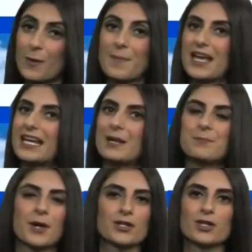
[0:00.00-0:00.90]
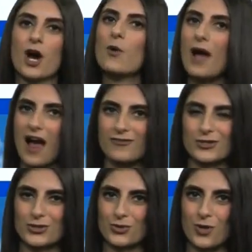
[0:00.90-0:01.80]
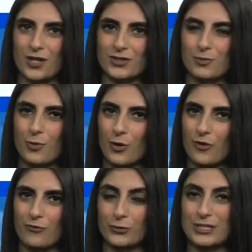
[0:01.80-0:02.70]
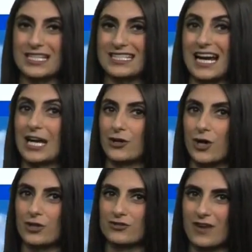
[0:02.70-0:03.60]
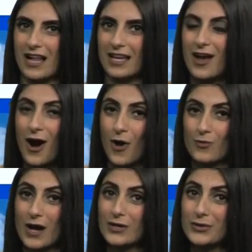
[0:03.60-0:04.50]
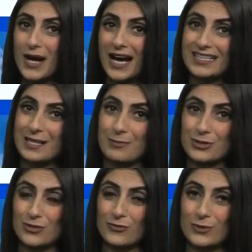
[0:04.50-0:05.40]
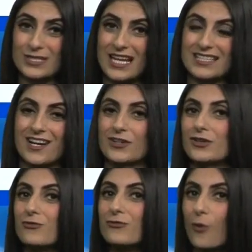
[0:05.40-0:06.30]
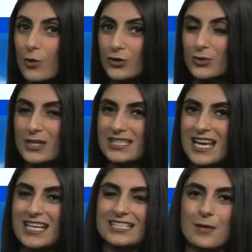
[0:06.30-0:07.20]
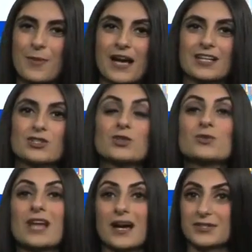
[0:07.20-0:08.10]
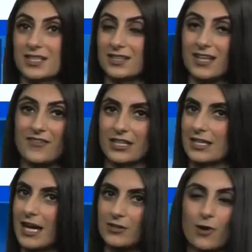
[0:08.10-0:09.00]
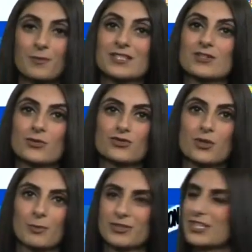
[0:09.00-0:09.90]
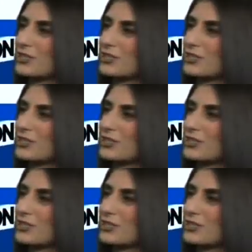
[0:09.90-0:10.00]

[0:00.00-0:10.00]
remaining below average across the board for the entire Concho Valley. Our record high temperature for today is 104 degrees, set back in 2011. I don't miss those triple